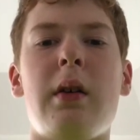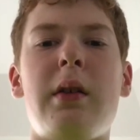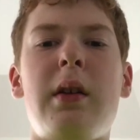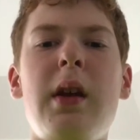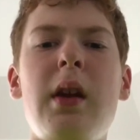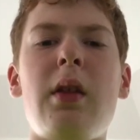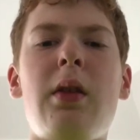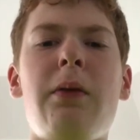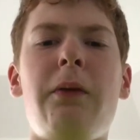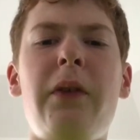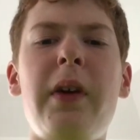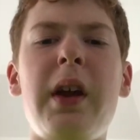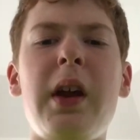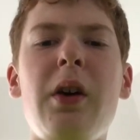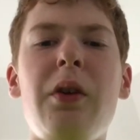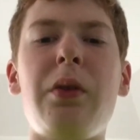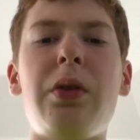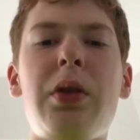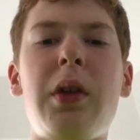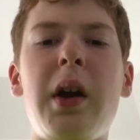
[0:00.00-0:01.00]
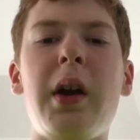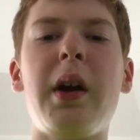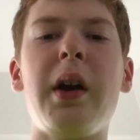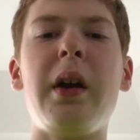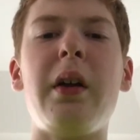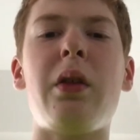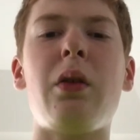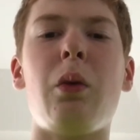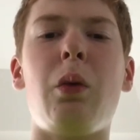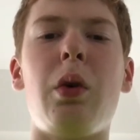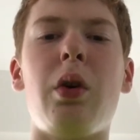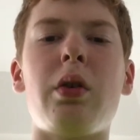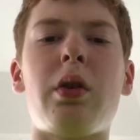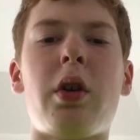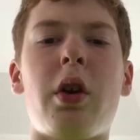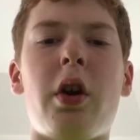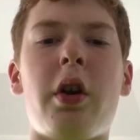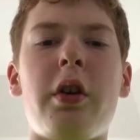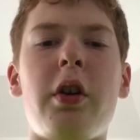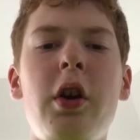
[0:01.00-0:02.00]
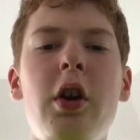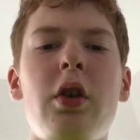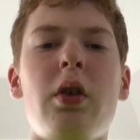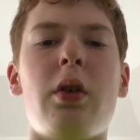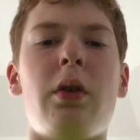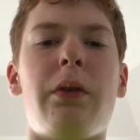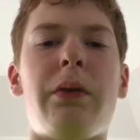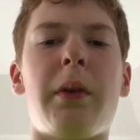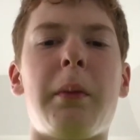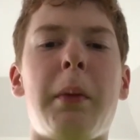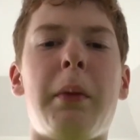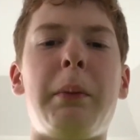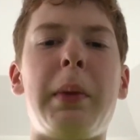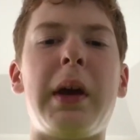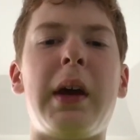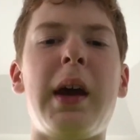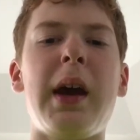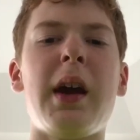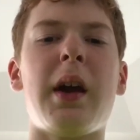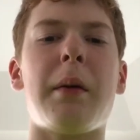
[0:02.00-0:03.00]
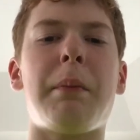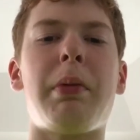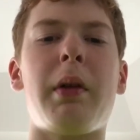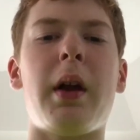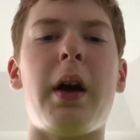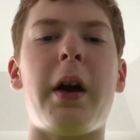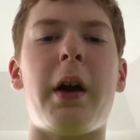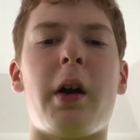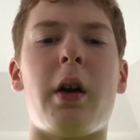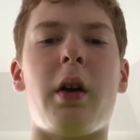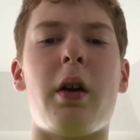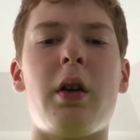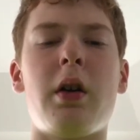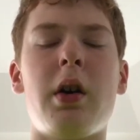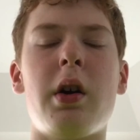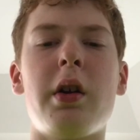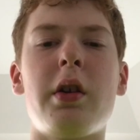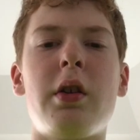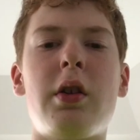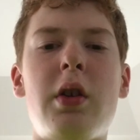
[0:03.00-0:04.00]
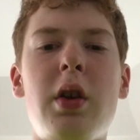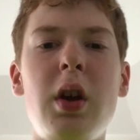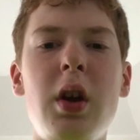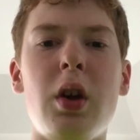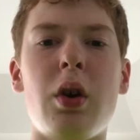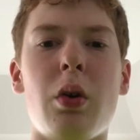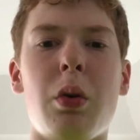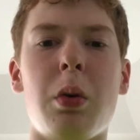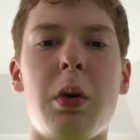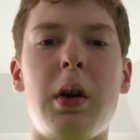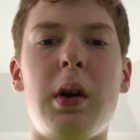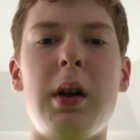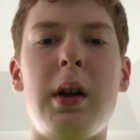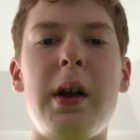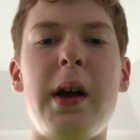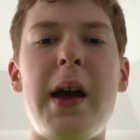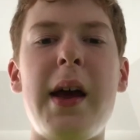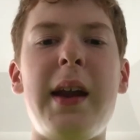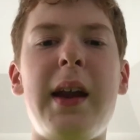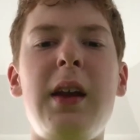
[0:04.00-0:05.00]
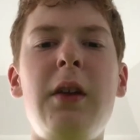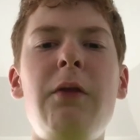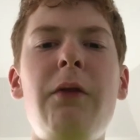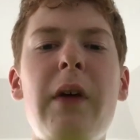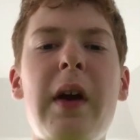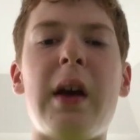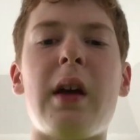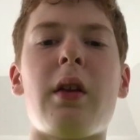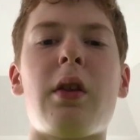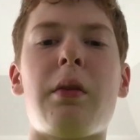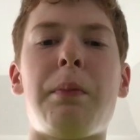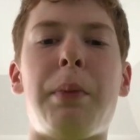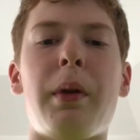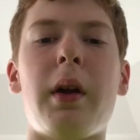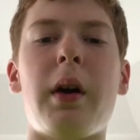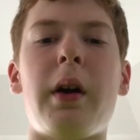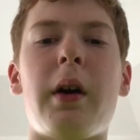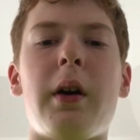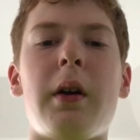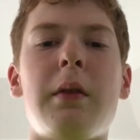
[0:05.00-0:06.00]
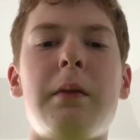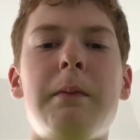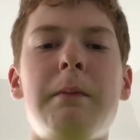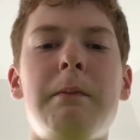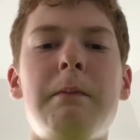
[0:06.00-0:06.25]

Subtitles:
This video series will turn you from a beginner player to an advanced player.